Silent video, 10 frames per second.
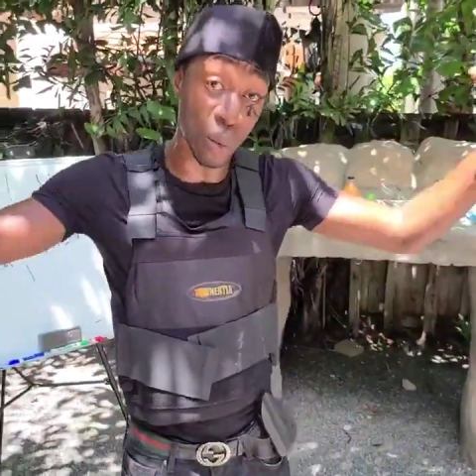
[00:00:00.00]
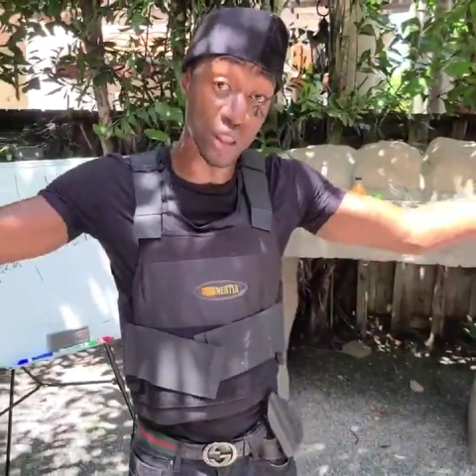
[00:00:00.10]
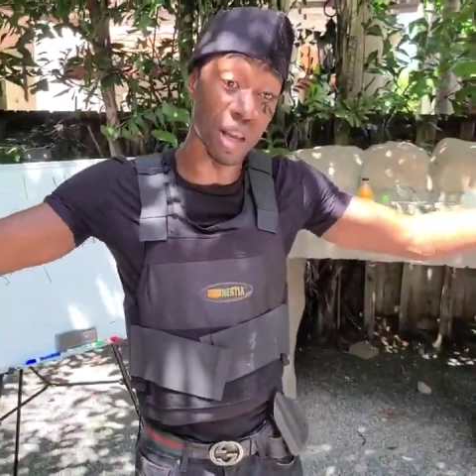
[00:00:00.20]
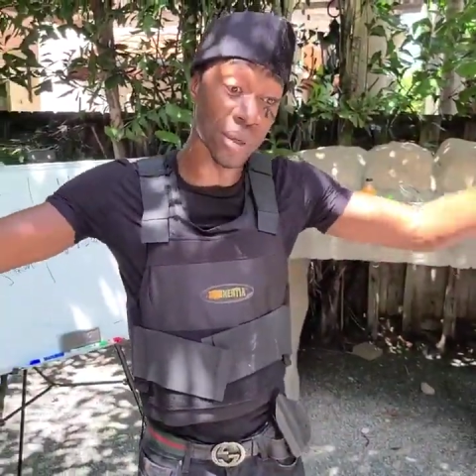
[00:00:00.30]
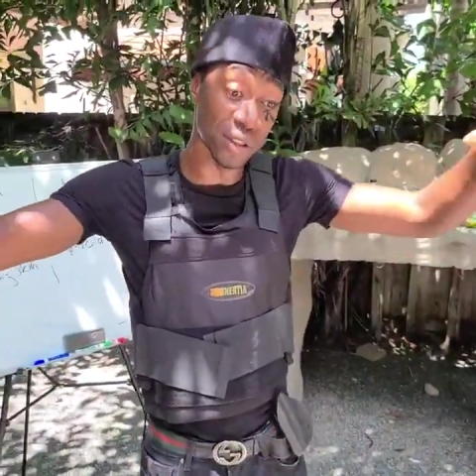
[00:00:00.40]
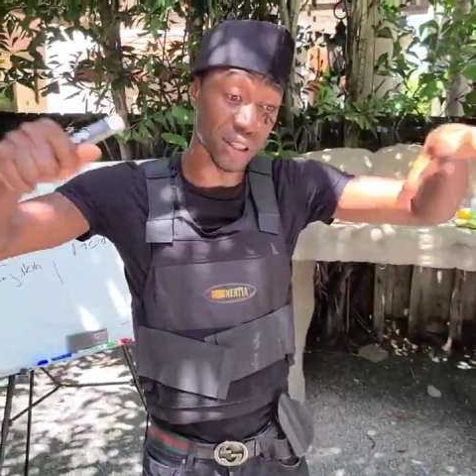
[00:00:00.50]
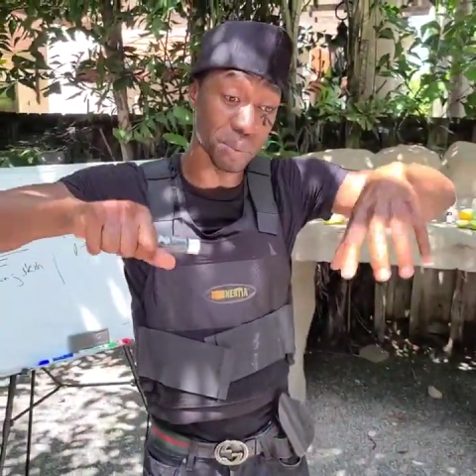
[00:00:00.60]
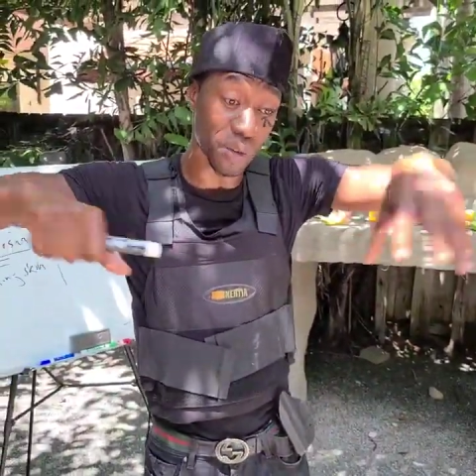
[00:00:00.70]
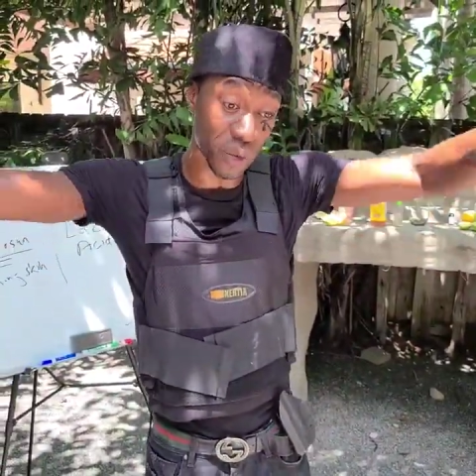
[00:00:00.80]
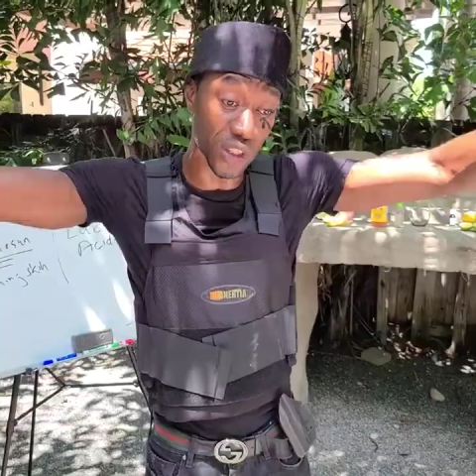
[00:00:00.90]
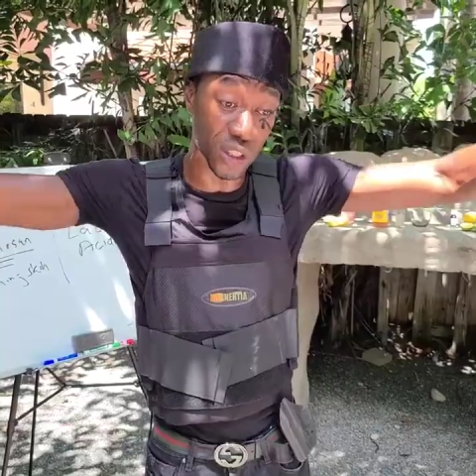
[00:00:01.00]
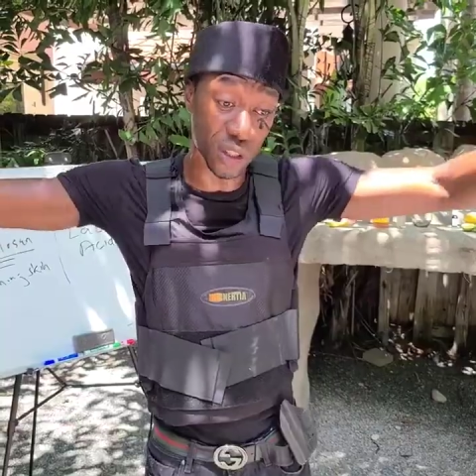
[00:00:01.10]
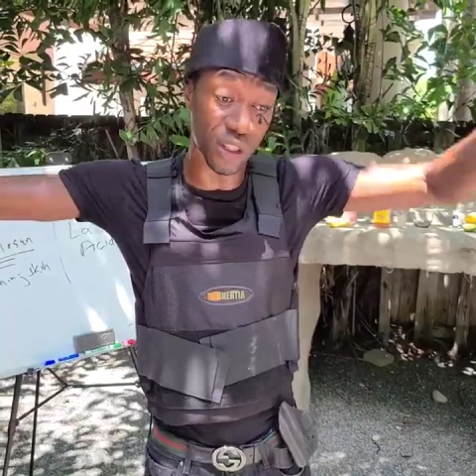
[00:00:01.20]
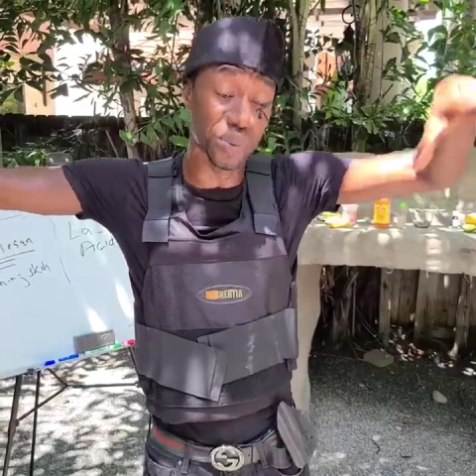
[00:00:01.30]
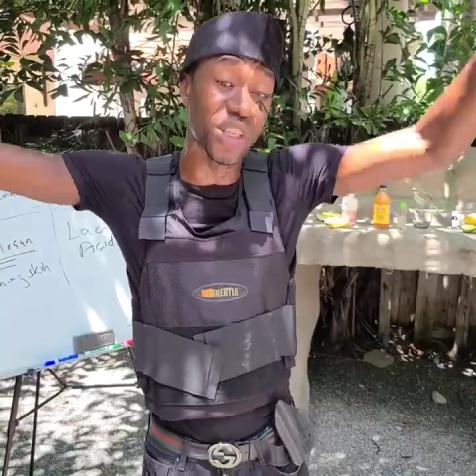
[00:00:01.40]
and with them there's subdivisions
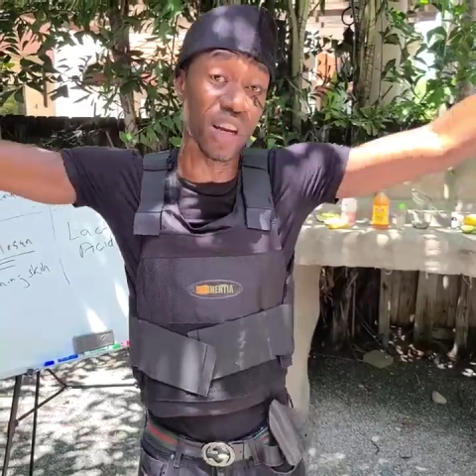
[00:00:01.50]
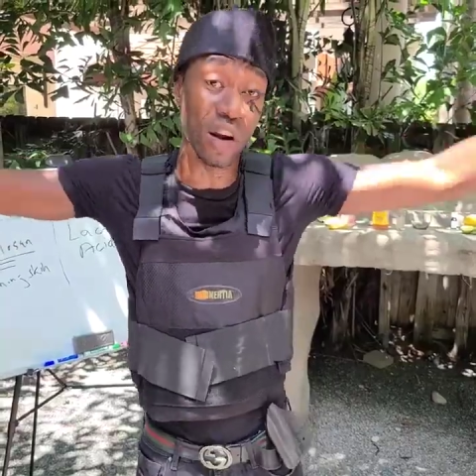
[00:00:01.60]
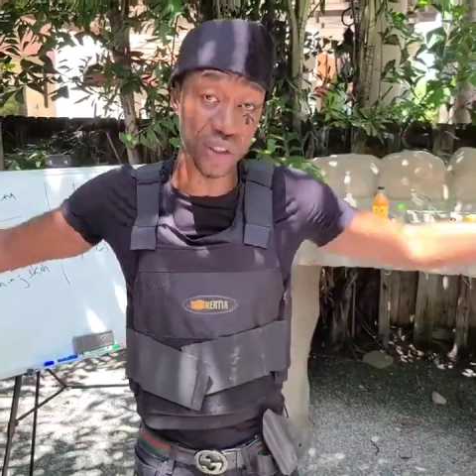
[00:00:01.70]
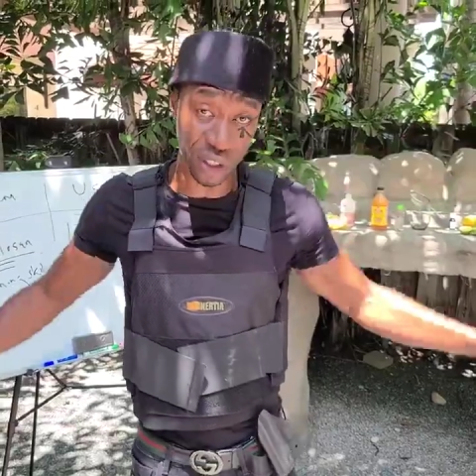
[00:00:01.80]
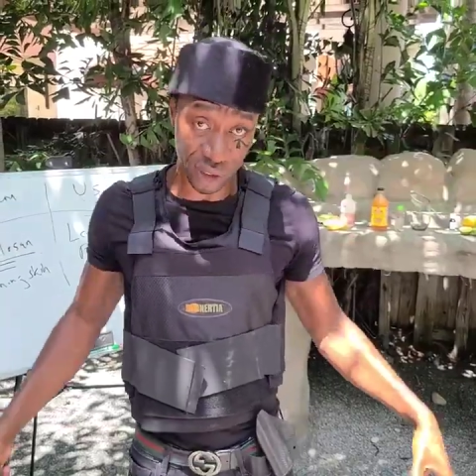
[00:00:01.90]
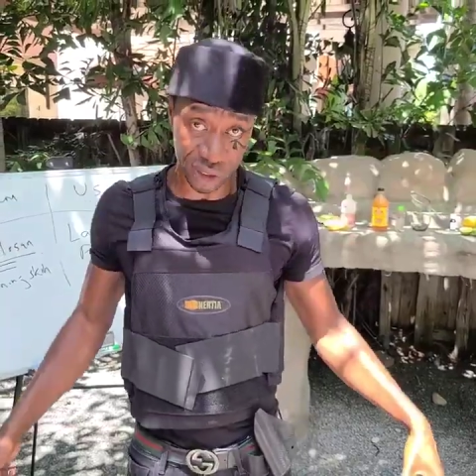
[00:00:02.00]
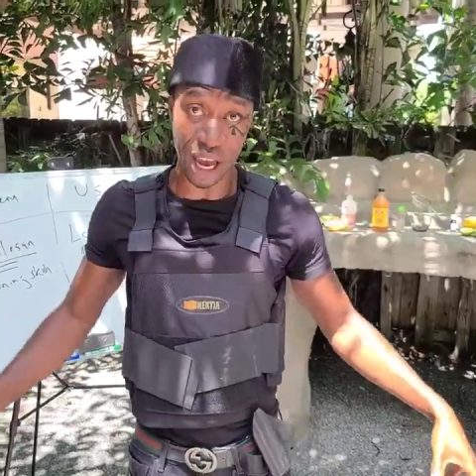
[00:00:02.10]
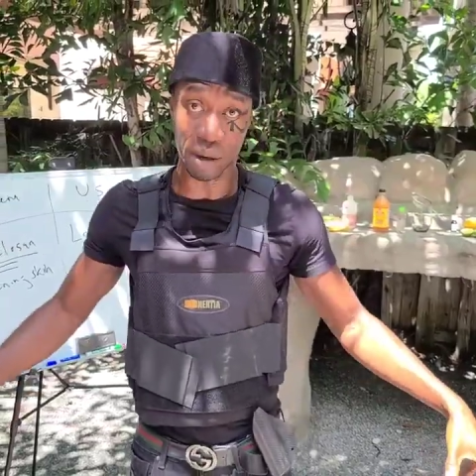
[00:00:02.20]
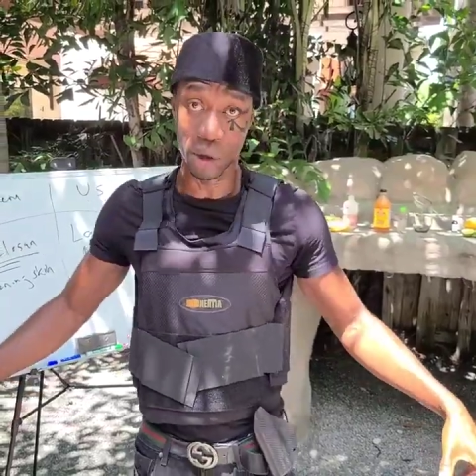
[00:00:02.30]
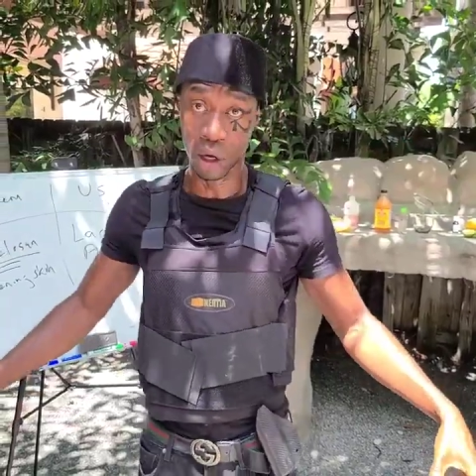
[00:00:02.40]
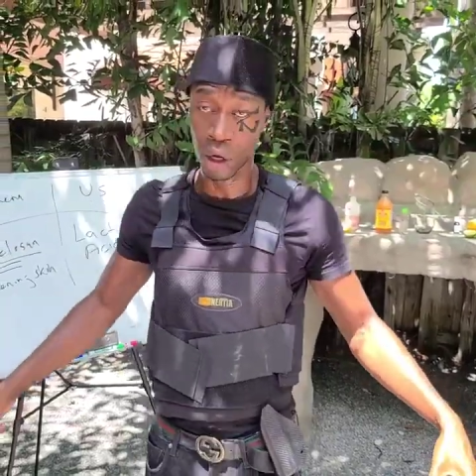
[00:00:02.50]
or subsidiaries of the same.